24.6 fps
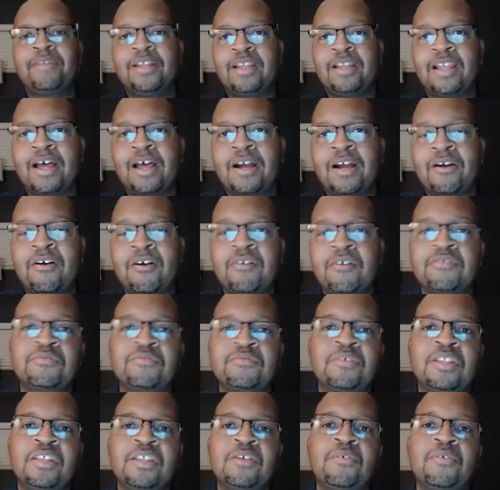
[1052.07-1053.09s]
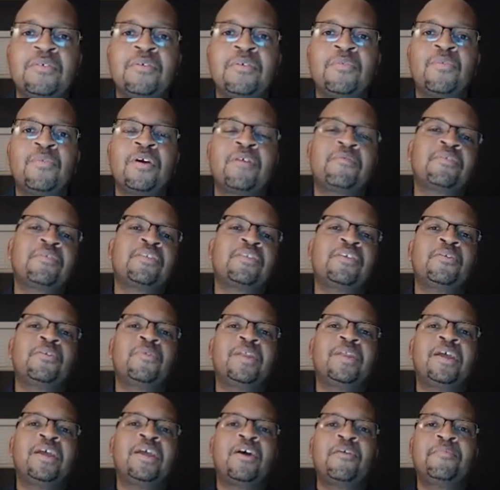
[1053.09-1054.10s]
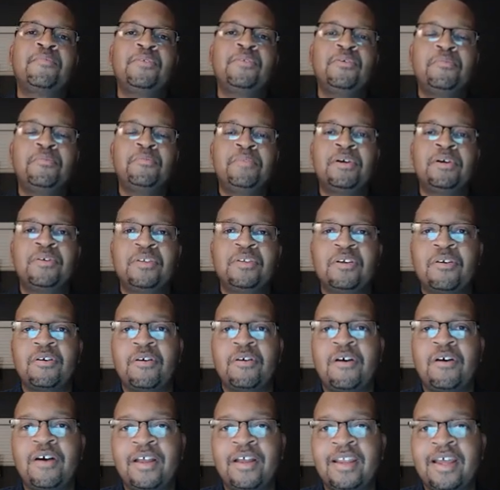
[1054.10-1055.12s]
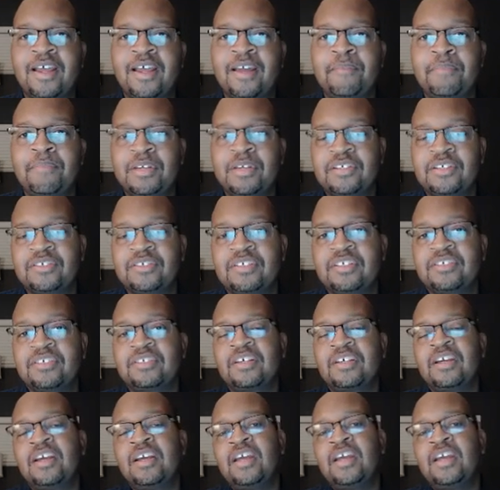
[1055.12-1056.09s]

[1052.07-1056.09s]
to lock arms with you and work with you and help you build your online business.